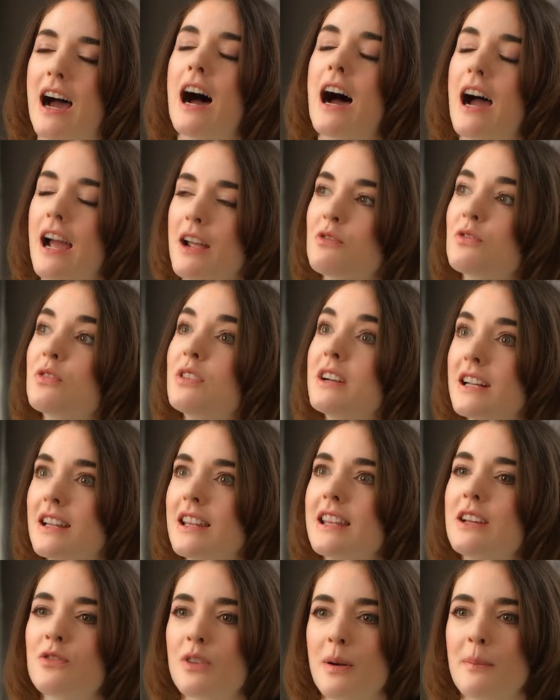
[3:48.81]
I
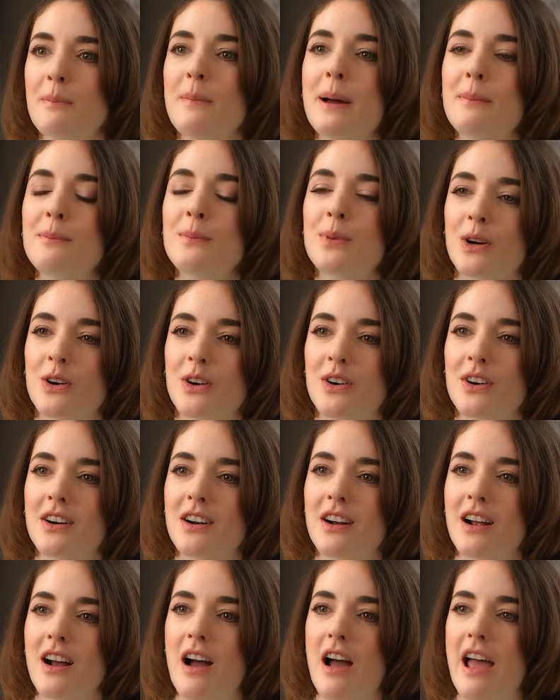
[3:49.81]
really
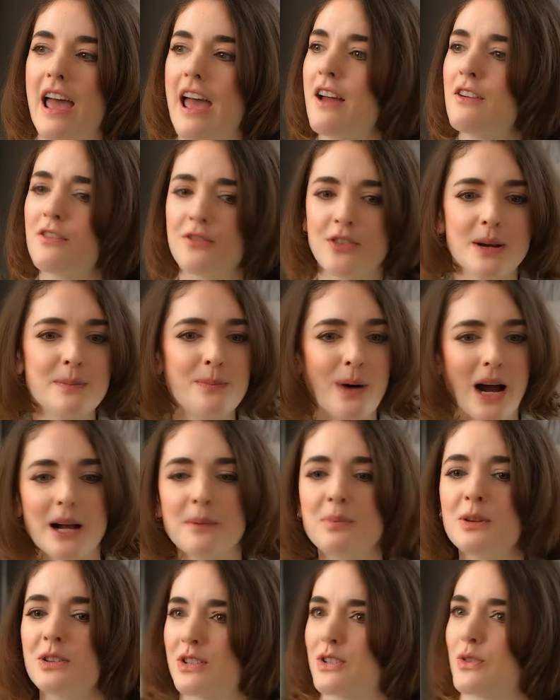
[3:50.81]
remember every
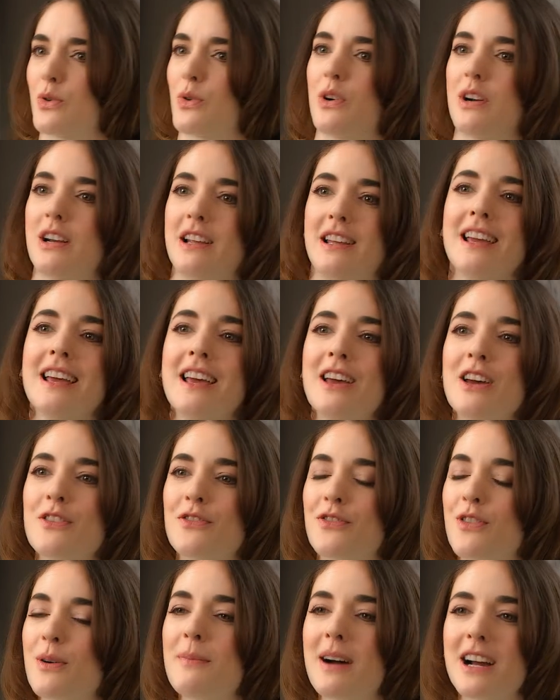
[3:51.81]
Bible story
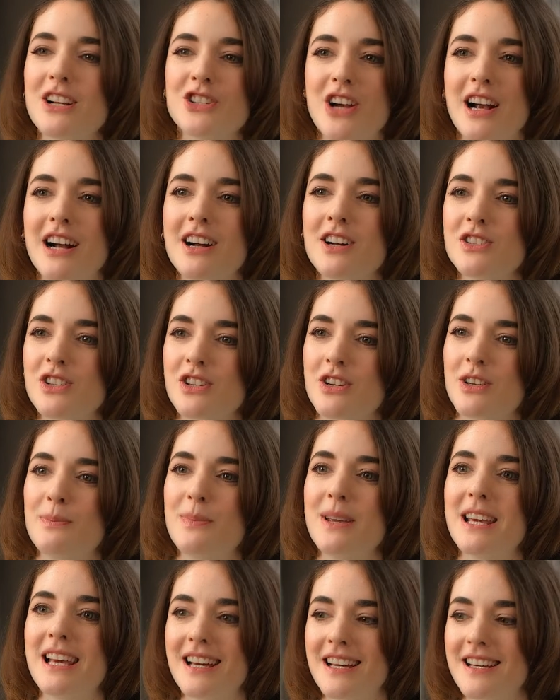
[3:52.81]
from my childhood
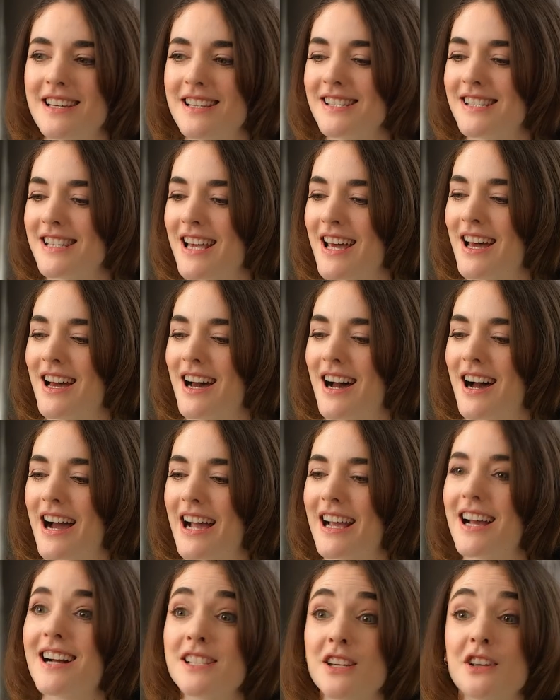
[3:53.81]
because
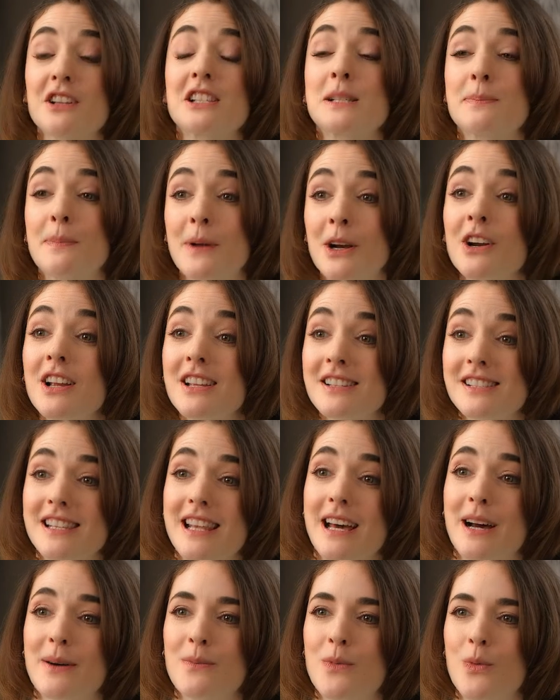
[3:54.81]
I got to experience
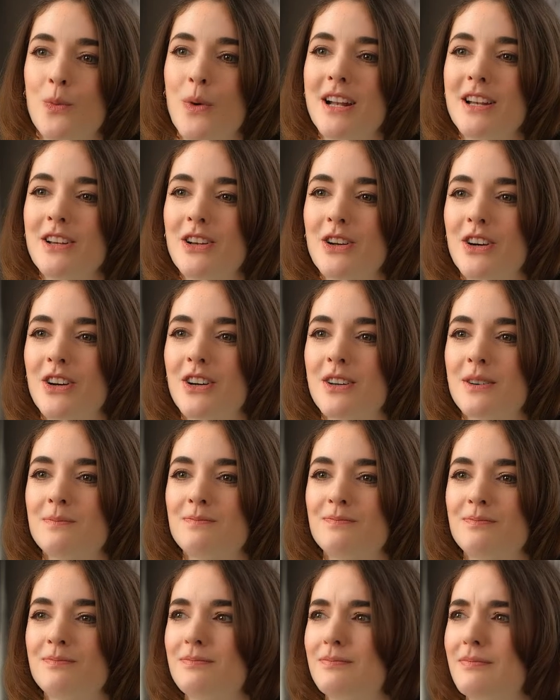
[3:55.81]
them. When
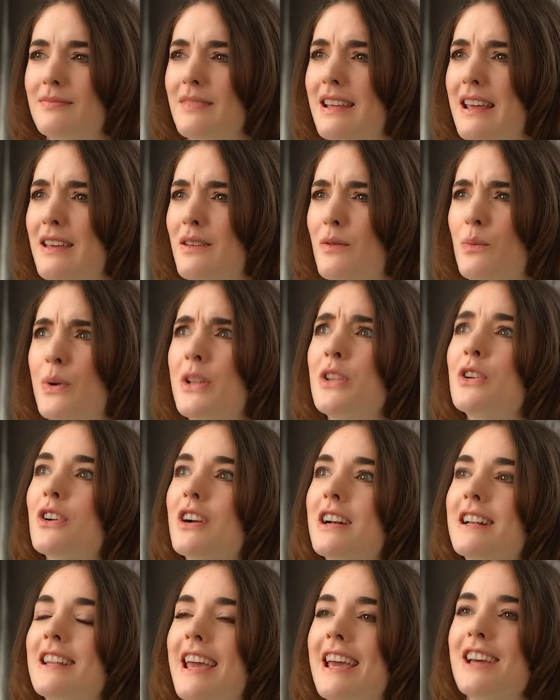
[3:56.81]
you're
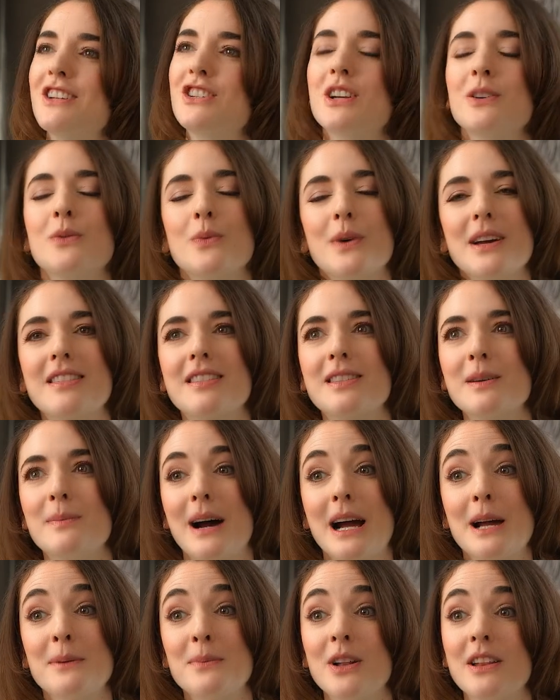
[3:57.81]
engaging with the
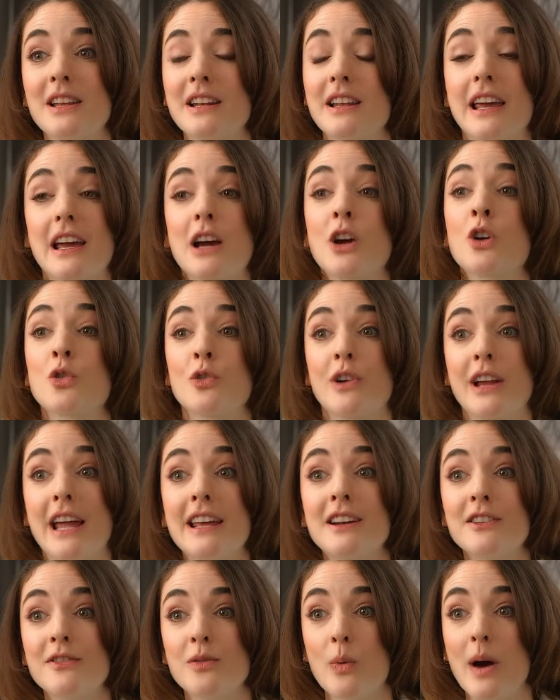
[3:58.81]
Bible in like a
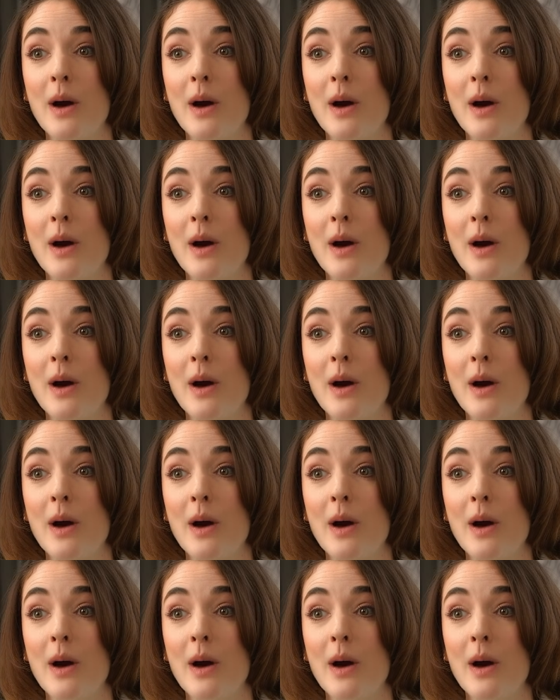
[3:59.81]
creative